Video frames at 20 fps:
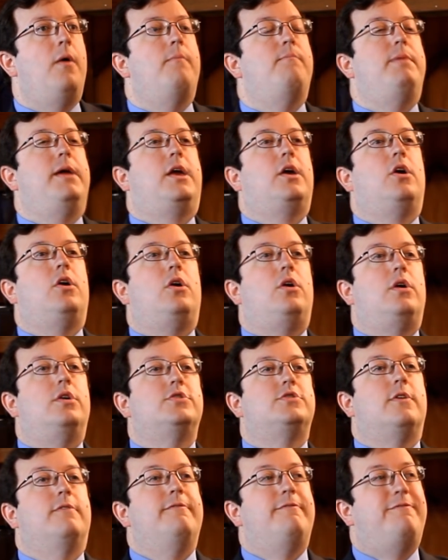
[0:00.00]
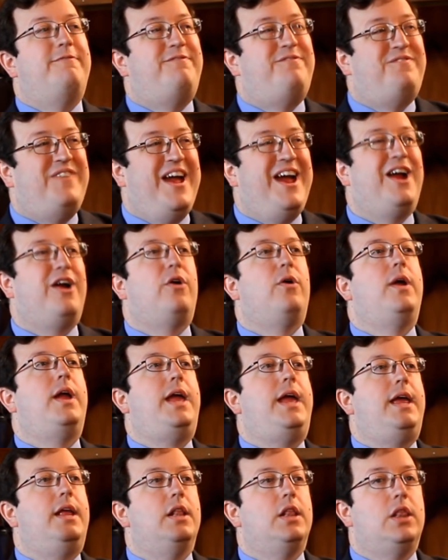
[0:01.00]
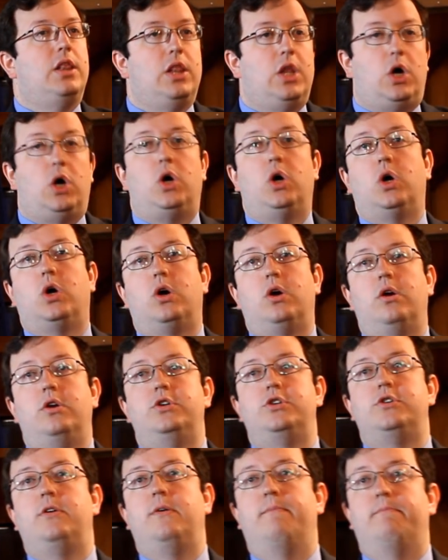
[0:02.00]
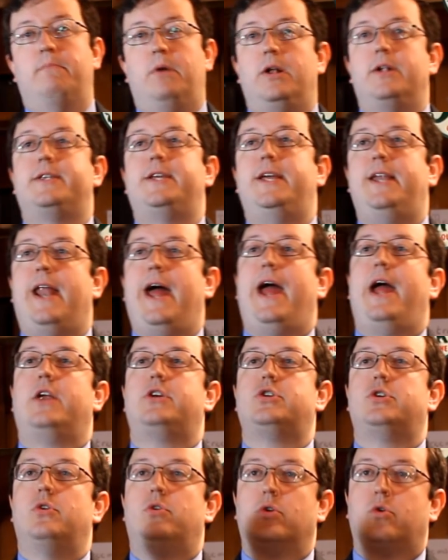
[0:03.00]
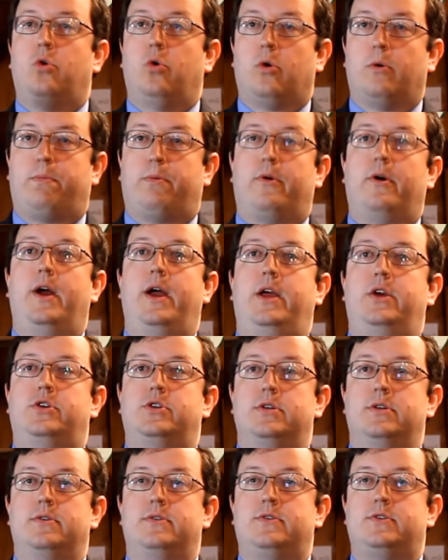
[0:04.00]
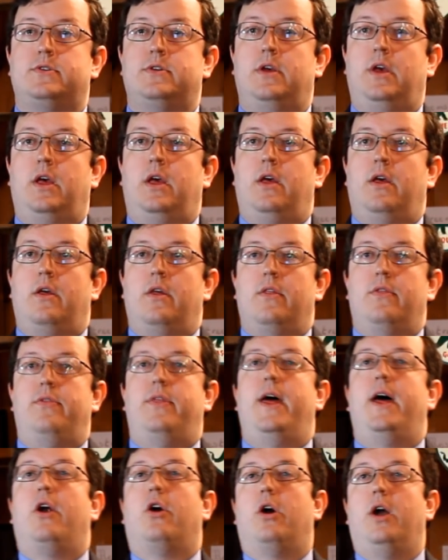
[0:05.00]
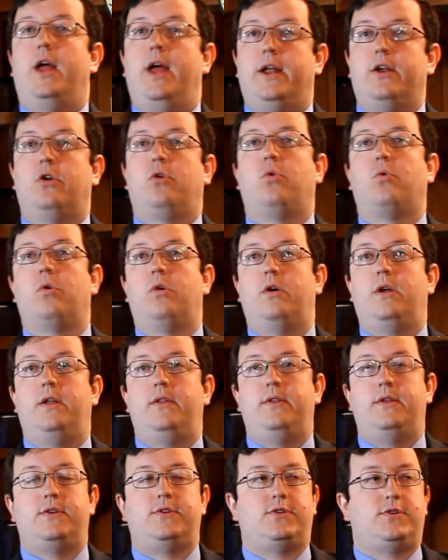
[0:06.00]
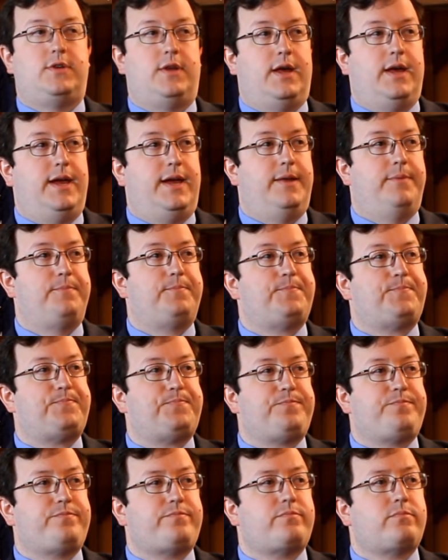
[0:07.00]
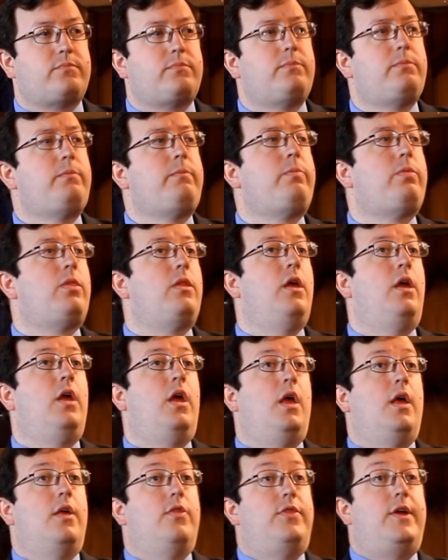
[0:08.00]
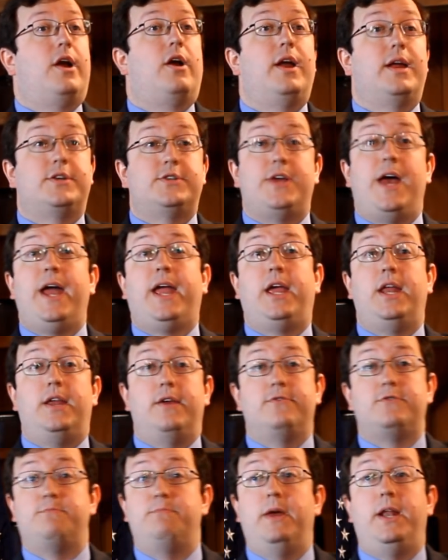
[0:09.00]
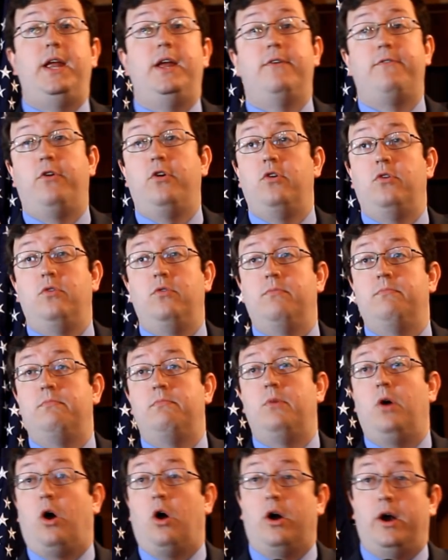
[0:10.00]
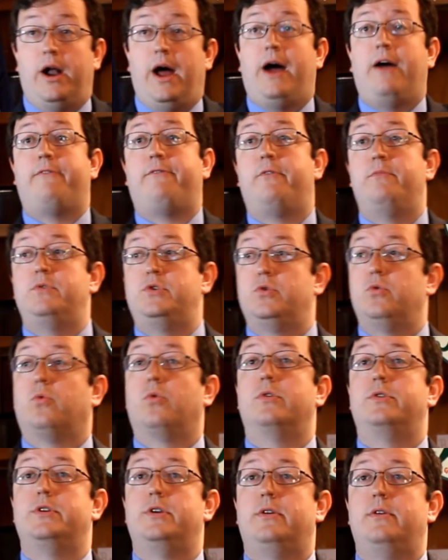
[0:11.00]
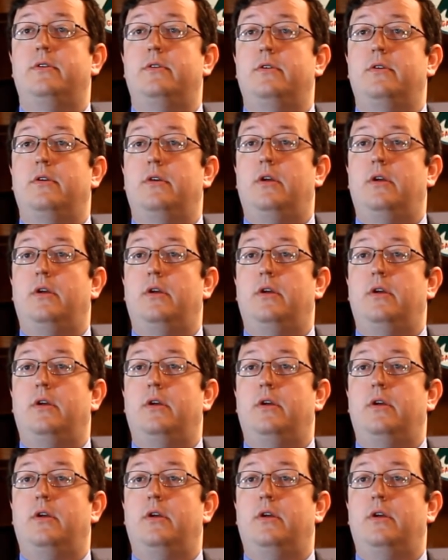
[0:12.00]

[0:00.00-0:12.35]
because very large multinational corporations that are headquartered in this state, their executives, many of whom are not from Georgia,